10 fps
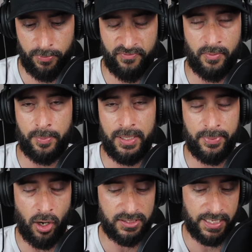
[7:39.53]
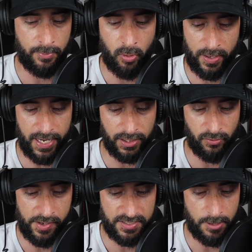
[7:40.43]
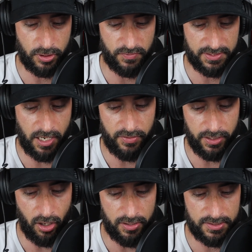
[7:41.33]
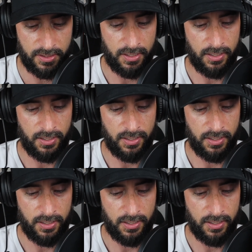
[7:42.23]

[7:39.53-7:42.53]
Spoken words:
From a PPR standpoint, he had 3 receptions for 70 yards.